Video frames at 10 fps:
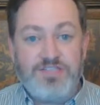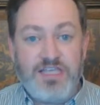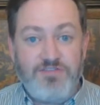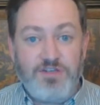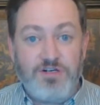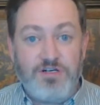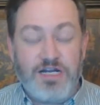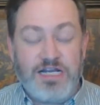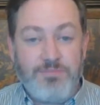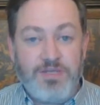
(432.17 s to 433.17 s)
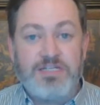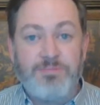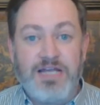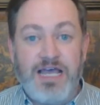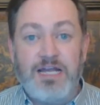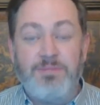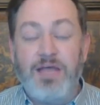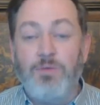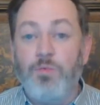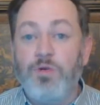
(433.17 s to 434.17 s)
savior, and I picked up an item
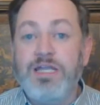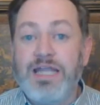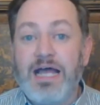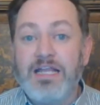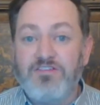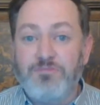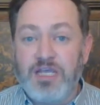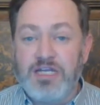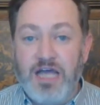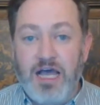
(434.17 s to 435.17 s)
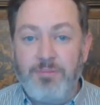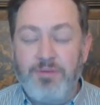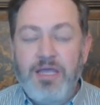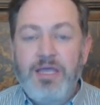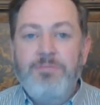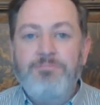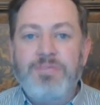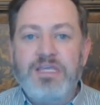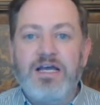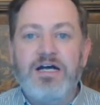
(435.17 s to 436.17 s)
I would not have picked up
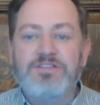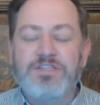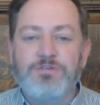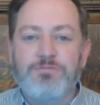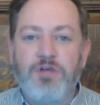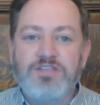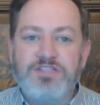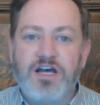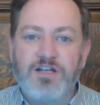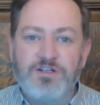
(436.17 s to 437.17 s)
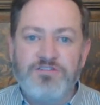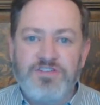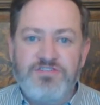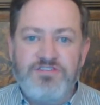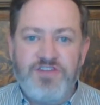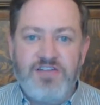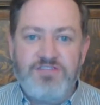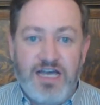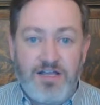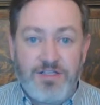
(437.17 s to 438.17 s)
because it was priced
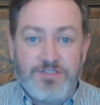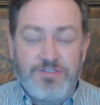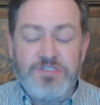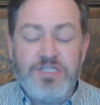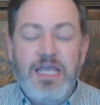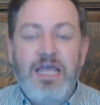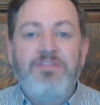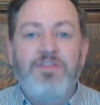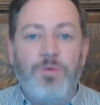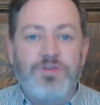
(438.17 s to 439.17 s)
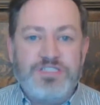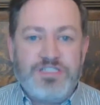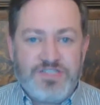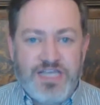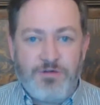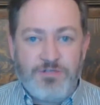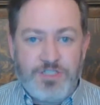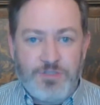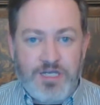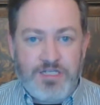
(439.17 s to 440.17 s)
$155. There was a
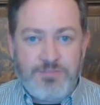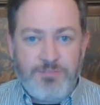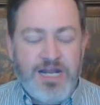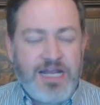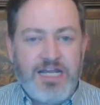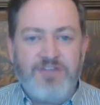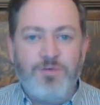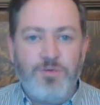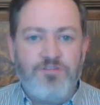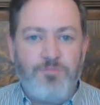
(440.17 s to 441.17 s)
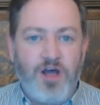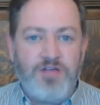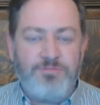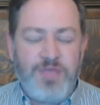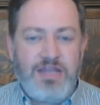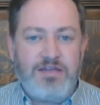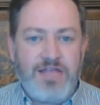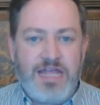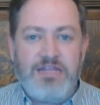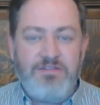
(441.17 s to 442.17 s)
discount to it, but I never would have
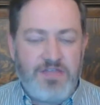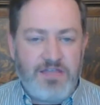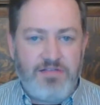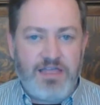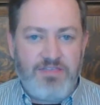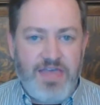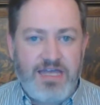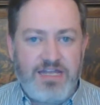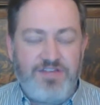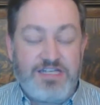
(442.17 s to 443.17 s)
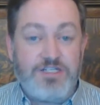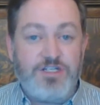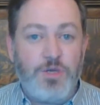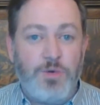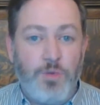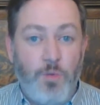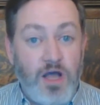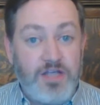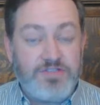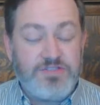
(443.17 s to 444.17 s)
paid anything like that if I didn't know what it
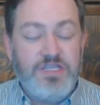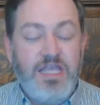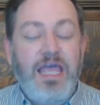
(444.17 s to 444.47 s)
was.